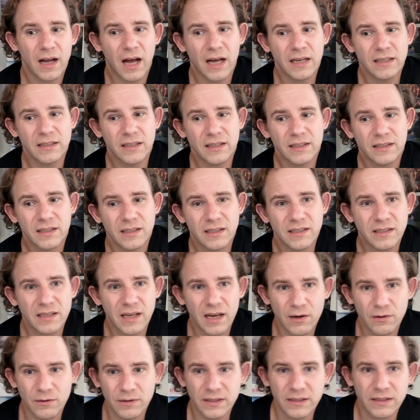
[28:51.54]

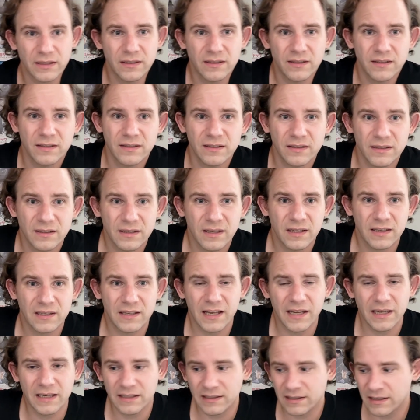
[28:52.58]
unnecessary
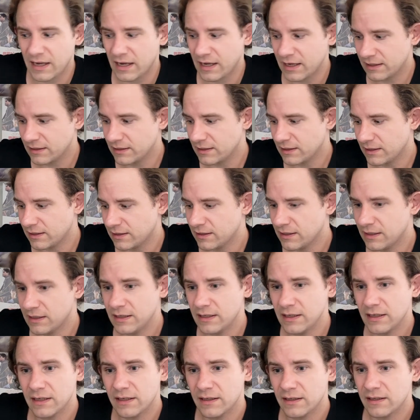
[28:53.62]
things. And
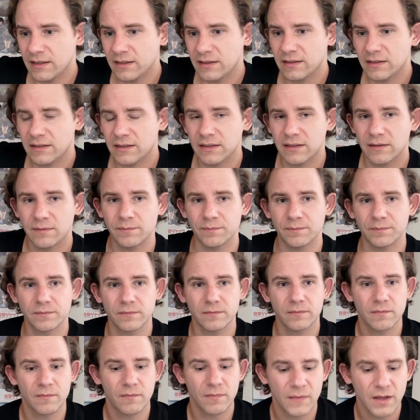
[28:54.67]
here it's
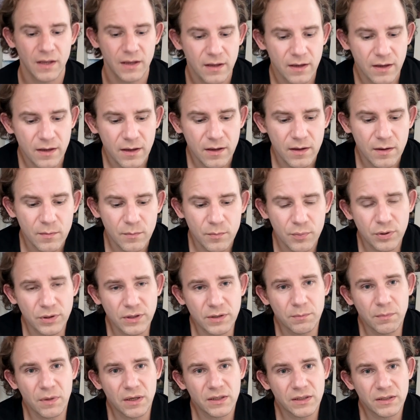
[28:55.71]

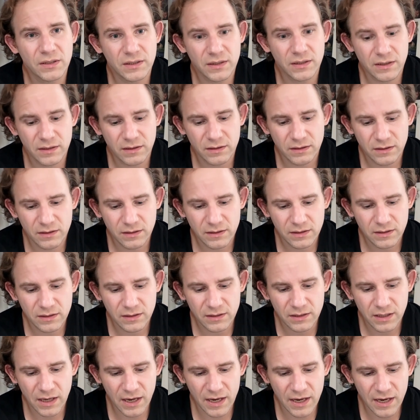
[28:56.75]
pretty much the
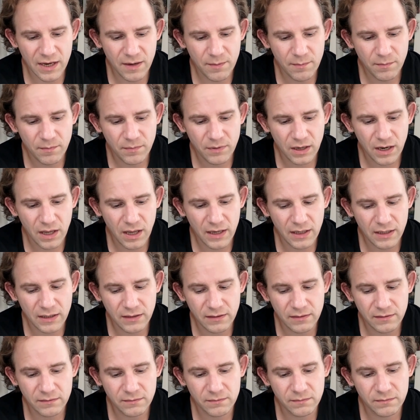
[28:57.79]
same. Like,
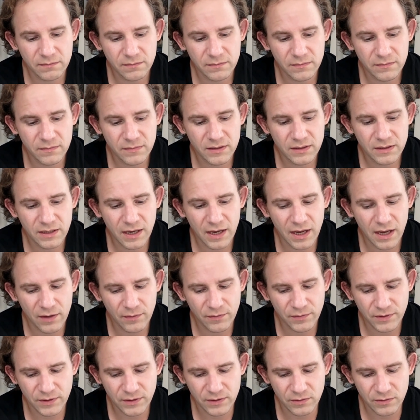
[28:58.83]
they have